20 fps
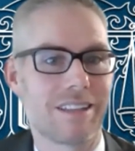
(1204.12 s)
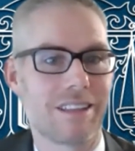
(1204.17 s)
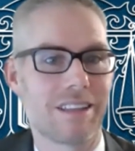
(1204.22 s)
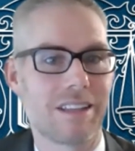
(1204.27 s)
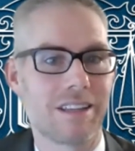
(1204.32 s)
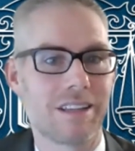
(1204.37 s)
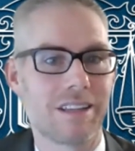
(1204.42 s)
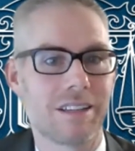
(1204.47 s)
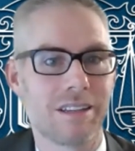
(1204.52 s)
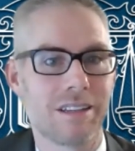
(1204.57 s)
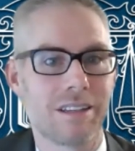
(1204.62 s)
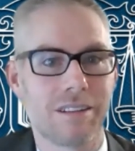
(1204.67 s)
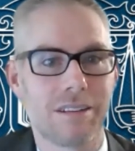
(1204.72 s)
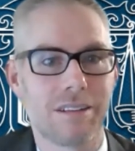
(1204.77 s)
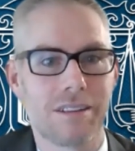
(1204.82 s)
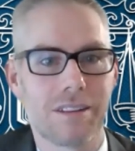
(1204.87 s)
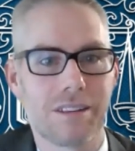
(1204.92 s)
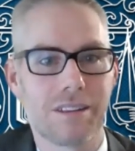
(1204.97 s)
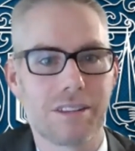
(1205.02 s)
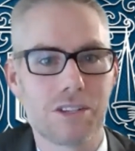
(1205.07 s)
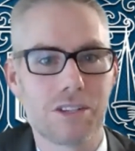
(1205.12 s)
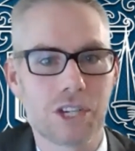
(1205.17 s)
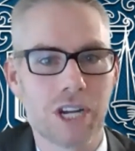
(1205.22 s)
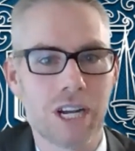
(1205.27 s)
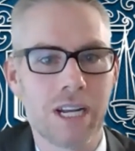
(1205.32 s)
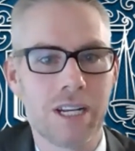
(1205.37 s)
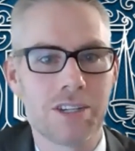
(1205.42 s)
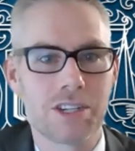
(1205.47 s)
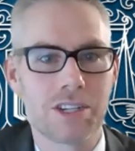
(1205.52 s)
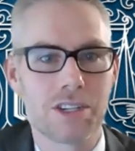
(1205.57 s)
the
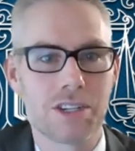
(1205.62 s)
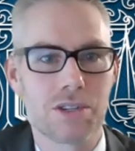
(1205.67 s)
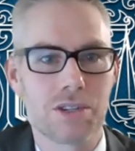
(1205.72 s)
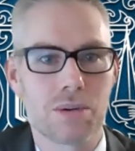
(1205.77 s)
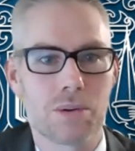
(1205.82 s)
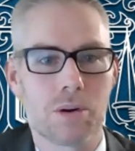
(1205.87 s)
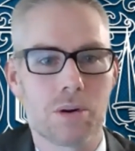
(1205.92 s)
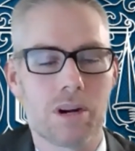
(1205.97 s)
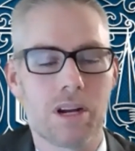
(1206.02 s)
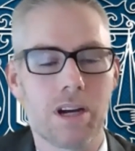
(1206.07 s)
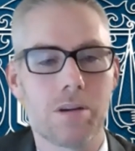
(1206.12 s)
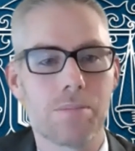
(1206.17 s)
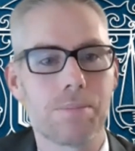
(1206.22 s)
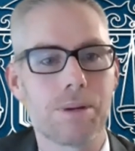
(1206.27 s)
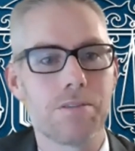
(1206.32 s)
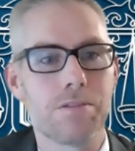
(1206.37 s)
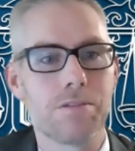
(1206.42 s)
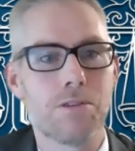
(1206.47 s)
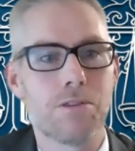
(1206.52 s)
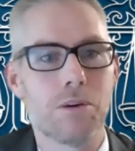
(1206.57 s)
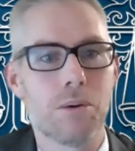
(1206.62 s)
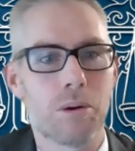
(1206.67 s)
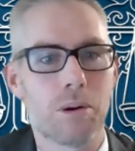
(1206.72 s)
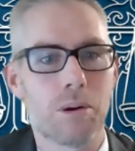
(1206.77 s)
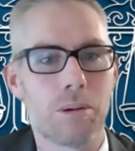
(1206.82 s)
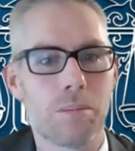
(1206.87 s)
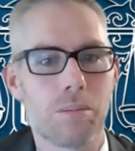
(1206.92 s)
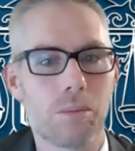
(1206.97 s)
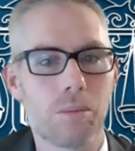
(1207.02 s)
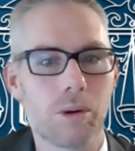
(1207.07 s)
changes or help
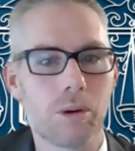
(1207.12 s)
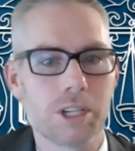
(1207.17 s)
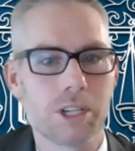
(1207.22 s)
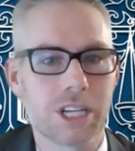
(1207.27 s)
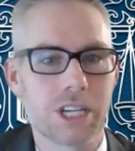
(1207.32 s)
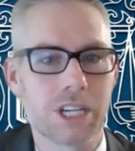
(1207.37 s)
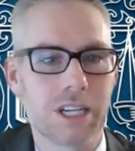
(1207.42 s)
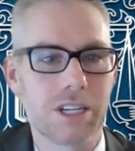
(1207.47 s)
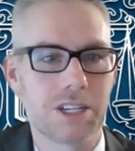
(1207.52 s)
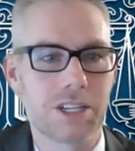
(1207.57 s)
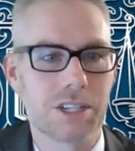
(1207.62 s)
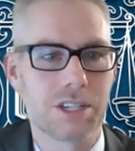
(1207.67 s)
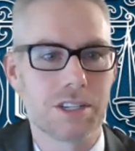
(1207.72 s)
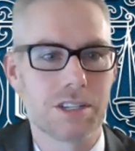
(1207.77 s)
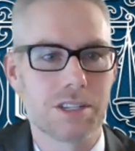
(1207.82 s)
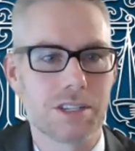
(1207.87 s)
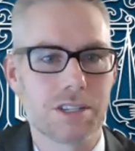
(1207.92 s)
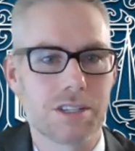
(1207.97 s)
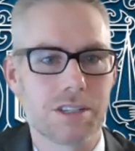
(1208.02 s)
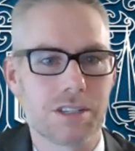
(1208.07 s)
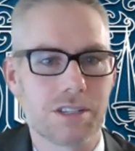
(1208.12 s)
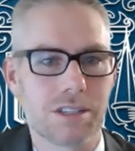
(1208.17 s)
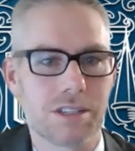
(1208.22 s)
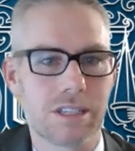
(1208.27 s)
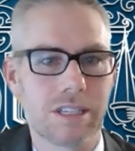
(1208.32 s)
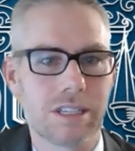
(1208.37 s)
inform what changes